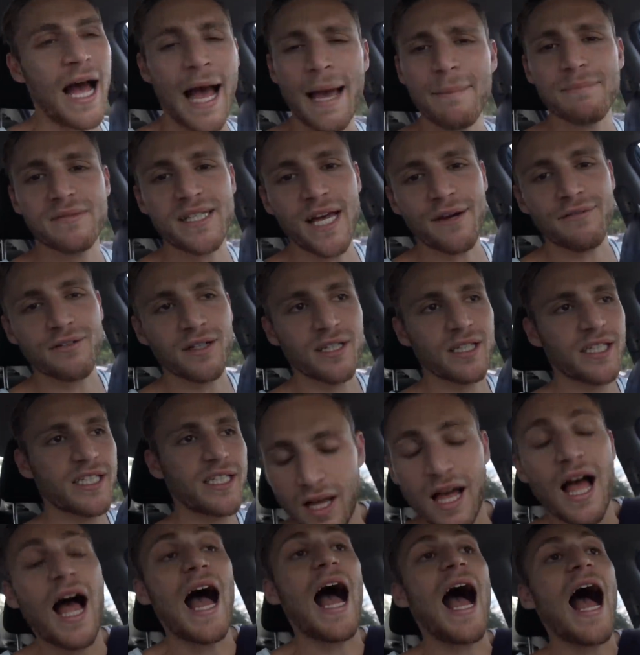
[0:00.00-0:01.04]
I'm definitely,
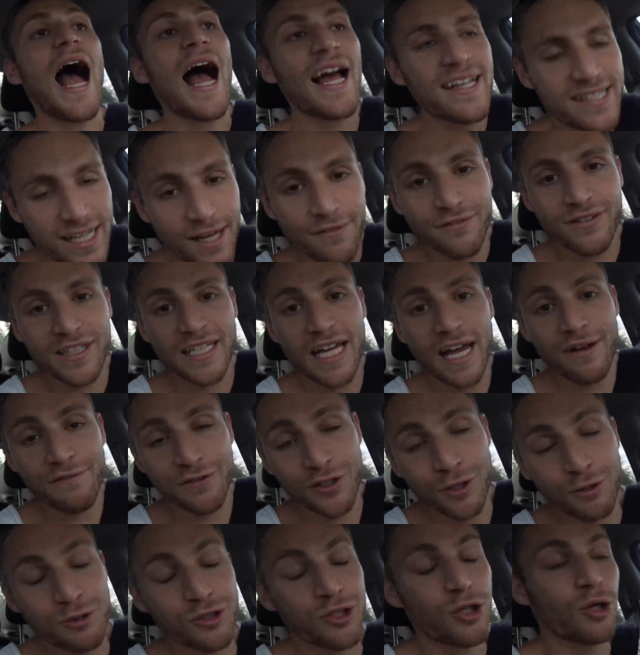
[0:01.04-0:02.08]
I definitely have
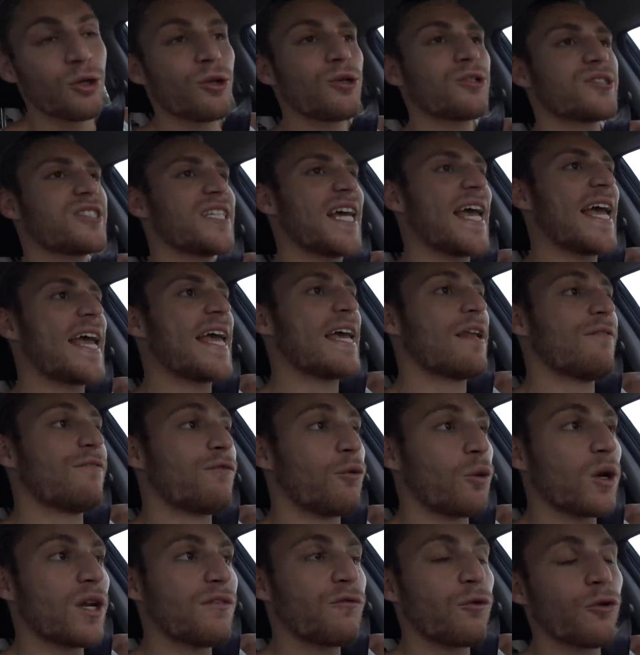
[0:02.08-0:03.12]
huge goals and
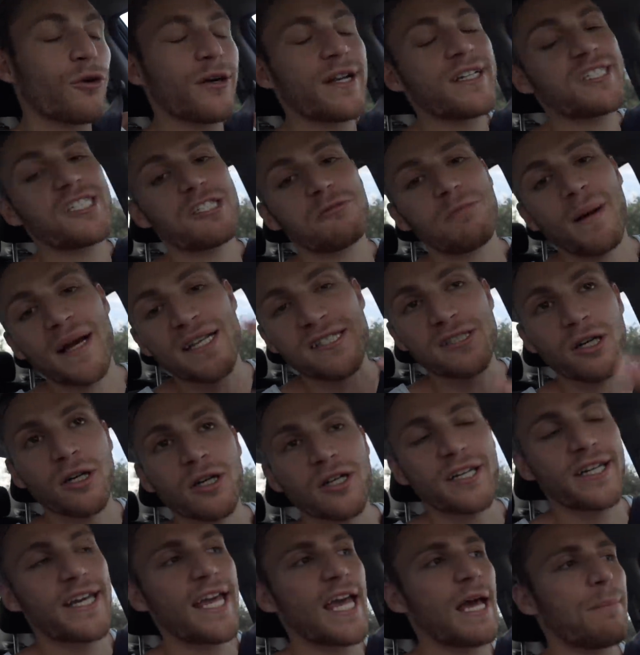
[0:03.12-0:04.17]
44 inches by
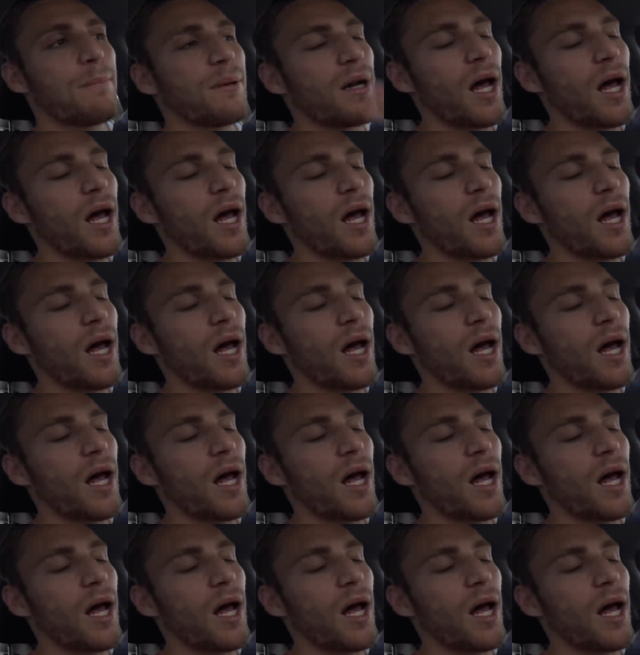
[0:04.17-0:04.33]
dunk camp.